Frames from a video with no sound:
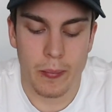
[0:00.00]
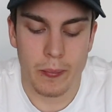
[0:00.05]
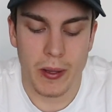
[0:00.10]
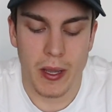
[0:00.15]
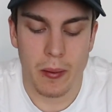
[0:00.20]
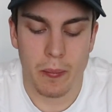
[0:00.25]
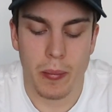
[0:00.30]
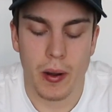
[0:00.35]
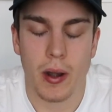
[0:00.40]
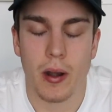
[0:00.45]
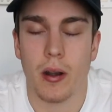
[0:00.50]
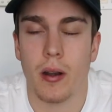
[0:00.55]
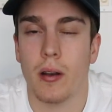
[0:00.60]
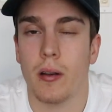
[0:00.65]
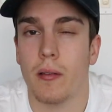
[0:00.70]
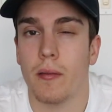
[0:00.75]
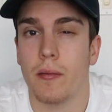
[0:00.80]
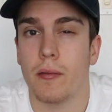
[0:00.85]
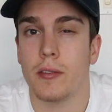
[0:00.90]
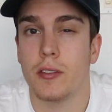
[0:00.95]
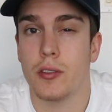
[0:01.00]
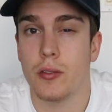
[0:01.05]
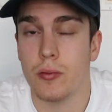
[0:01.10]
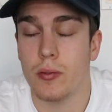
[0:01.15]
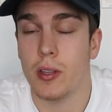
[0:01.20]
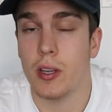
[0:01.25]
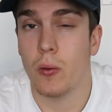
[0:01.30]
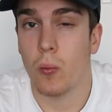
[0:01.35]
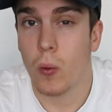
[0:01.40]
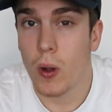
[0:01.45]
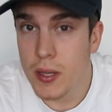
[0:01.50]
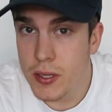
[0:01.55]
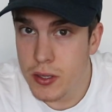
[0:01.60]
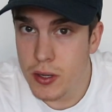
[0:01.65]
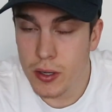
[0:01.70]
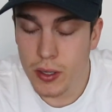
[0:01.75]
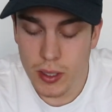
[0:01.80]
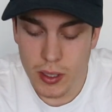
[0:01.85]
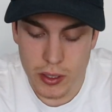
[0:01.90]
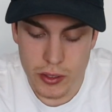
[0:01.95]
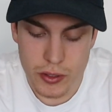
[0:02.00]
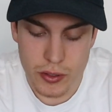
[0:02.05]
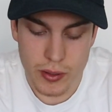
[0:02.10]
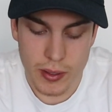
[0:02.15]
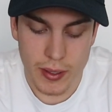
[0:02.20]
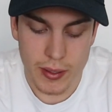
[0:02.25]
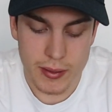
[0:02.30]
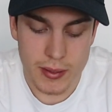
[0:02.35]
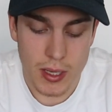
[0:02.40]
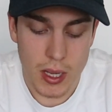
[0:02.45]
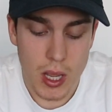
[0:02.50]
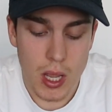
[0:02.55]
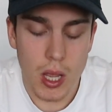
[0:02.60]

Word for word: compared to the Western countries.